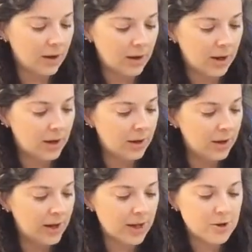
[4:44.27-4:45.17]

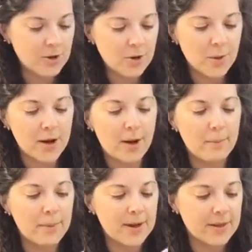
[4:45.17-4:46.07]
I don't know what
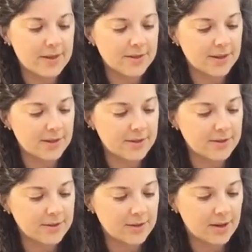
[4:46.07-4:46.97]
company this
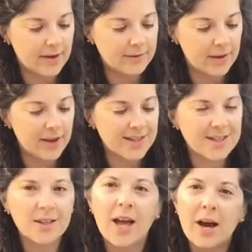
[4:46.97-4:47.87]
is. I think it's
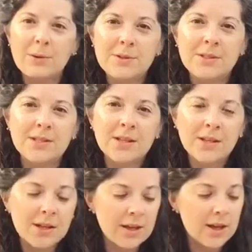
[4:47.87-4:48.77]
Clouds.
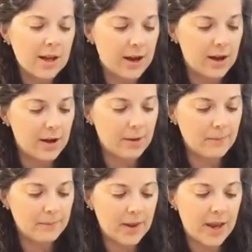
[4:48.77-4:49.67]

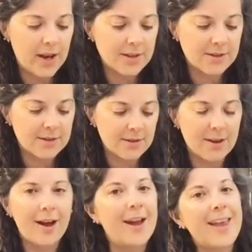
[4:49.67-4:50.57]
And it's,
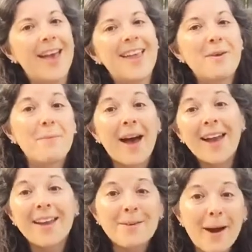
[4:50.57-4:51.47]
again, a
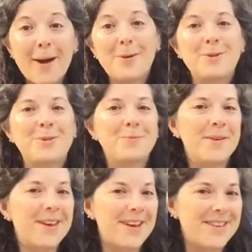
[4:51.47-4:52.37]
bag and a pouch,
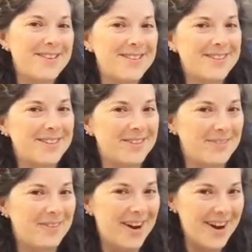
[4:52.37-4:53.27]
because
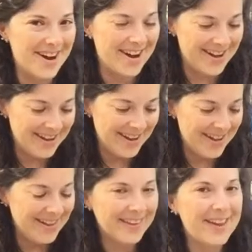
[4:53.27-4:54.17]
why not?
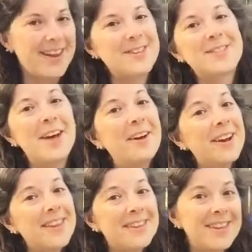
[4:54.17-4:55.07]
Like, you sell
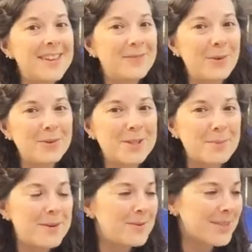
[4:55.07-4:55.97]
anything that folds
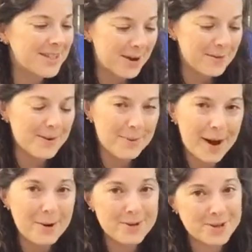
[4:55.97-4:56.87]
up into itself in a
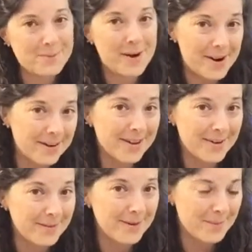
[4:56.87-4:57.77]
pouch, and apparently
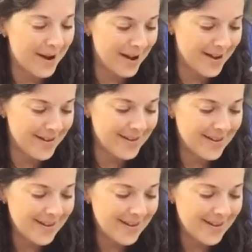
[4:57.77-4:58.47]
I'm going to buy it.